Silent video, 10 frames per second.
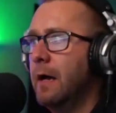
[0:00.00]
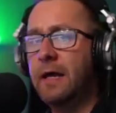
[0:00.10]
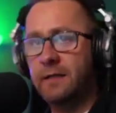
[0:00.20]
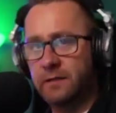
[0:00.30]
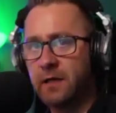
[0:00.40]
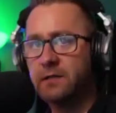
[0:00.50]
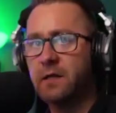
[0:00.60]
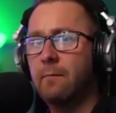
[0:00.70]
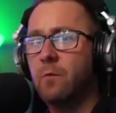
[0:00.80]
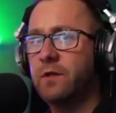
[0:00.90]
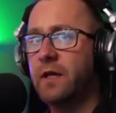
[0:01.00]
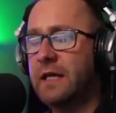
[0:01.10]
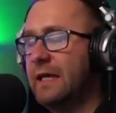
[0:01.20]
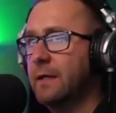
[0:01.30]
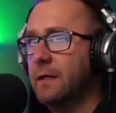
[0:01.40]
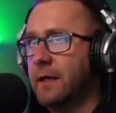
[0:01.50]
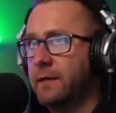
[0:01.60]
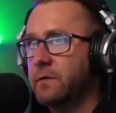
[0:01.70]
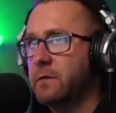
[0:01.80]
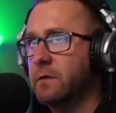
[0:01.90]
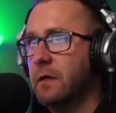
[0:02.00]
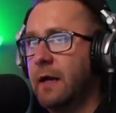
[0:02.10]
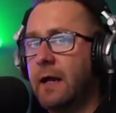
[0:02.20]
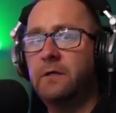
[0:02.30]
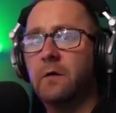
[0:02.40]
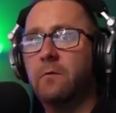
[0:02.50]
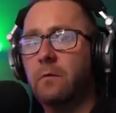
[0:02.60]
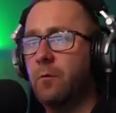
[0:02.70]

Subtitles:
It does come with a kit lens, and I don't,